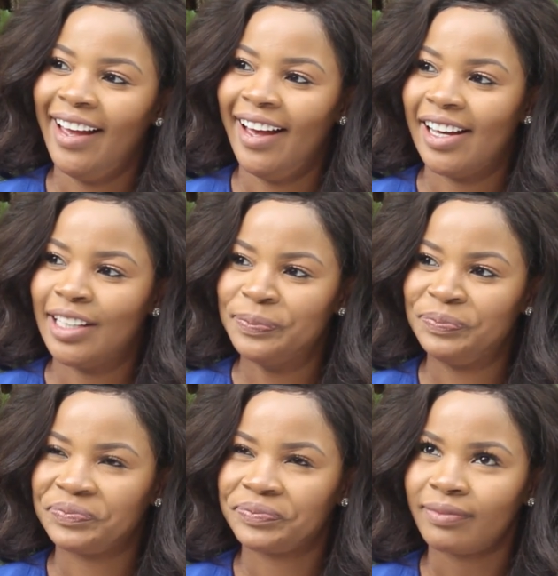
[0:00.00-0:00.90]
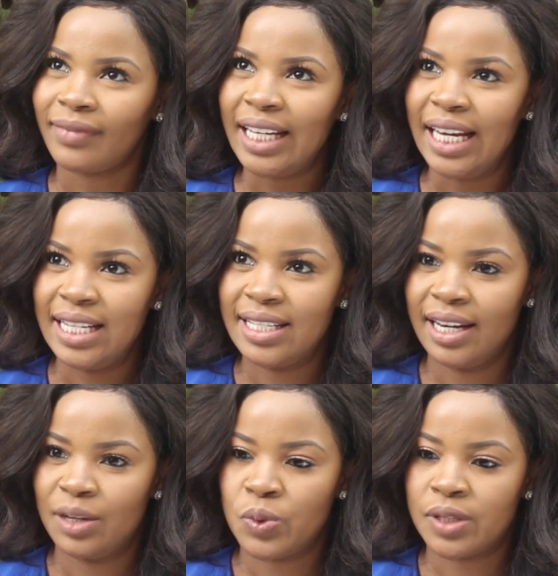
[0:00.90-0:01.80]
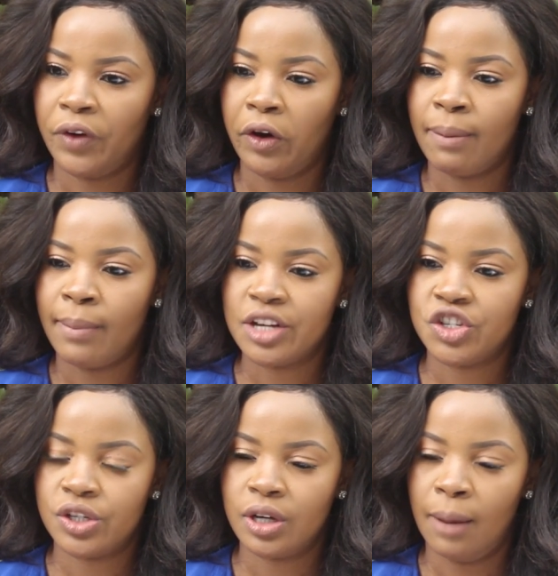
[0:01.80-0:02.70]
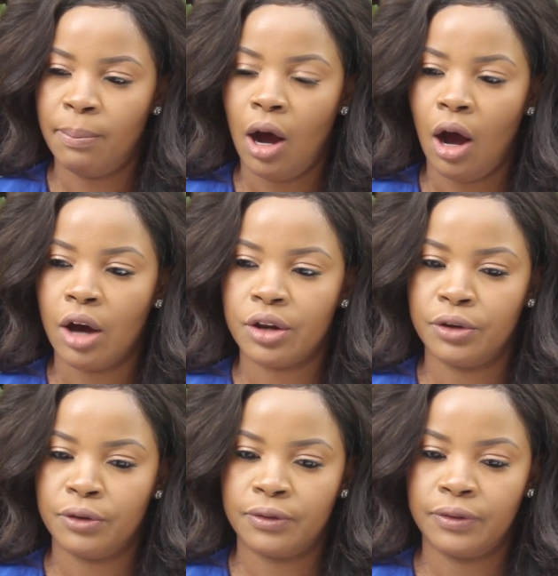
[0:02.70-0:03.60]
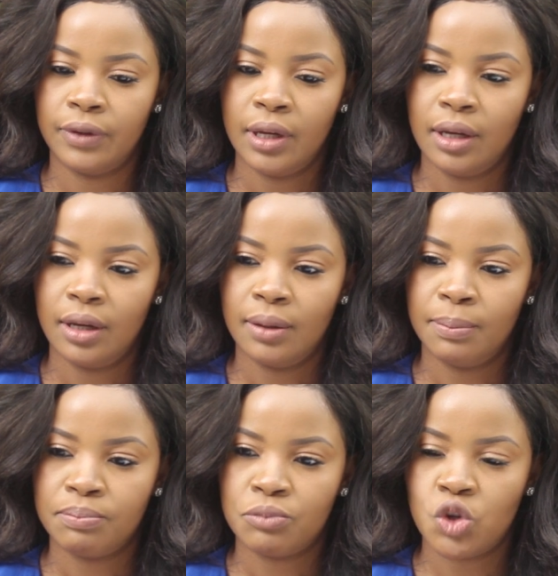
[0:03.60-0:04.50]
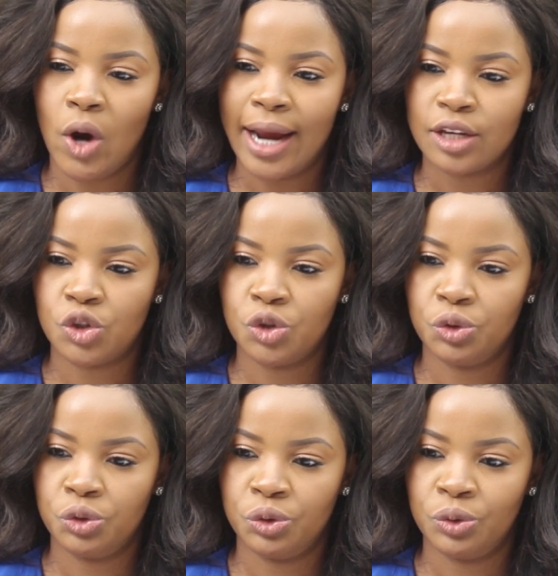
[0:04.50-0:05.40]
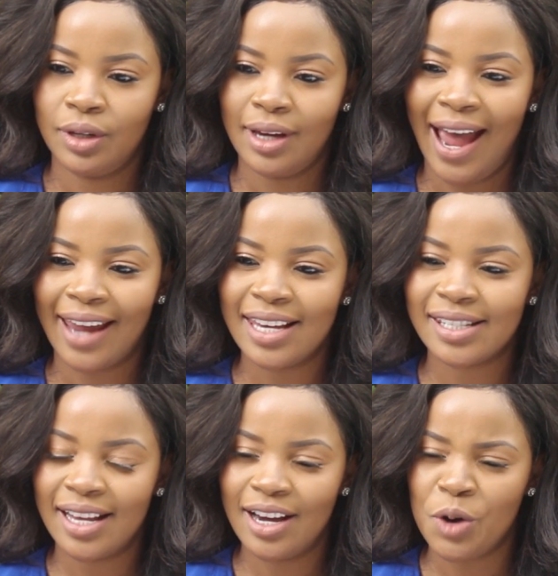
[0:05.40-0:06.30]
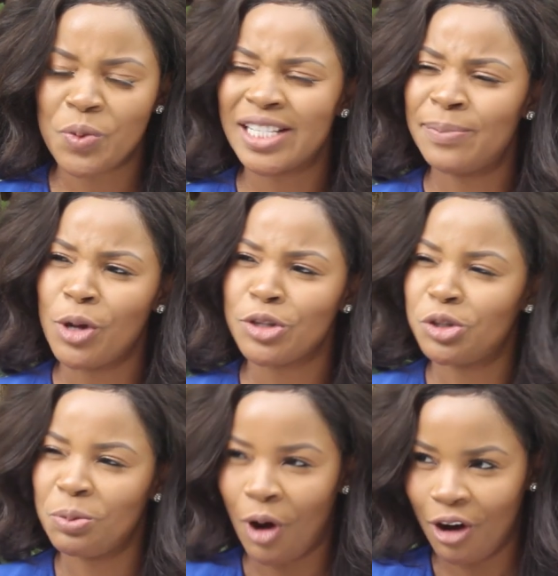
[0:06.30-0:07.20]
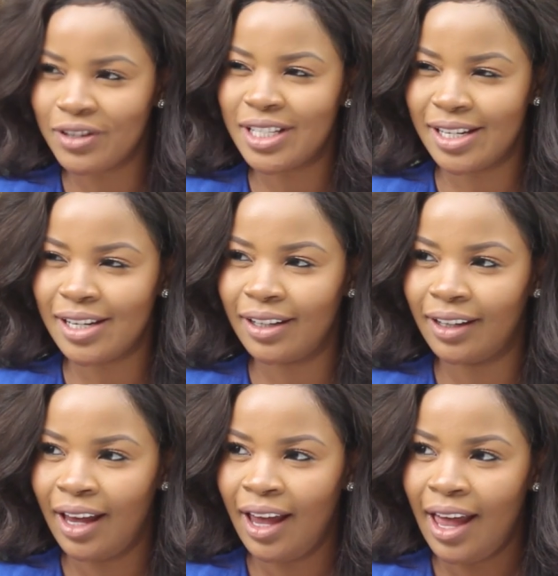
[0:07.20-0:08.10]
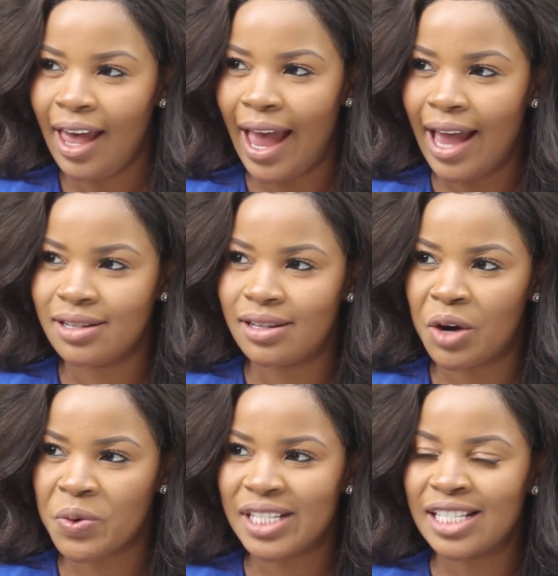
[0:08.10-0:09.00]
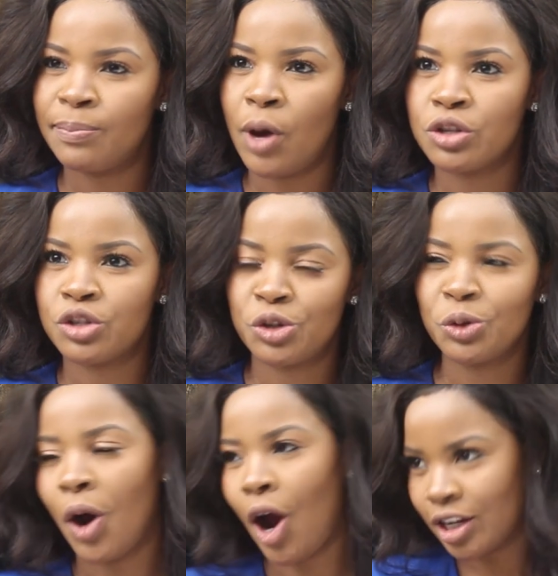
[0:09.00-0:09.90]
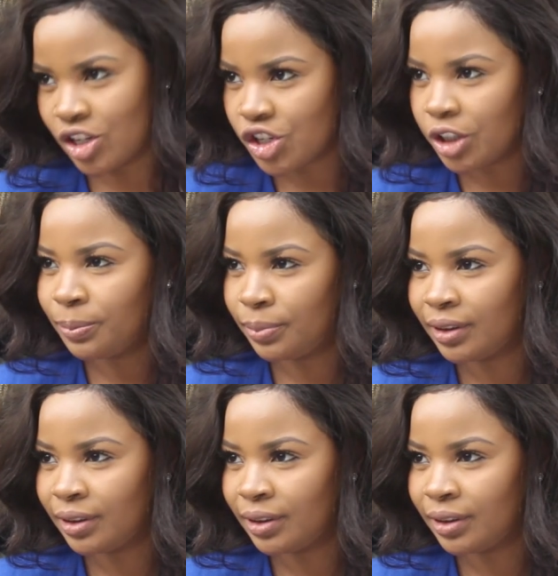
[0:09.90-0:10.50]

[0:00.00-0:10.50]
Um, it, it was very much a part of trying to I guess a response to poverty and a response to hardship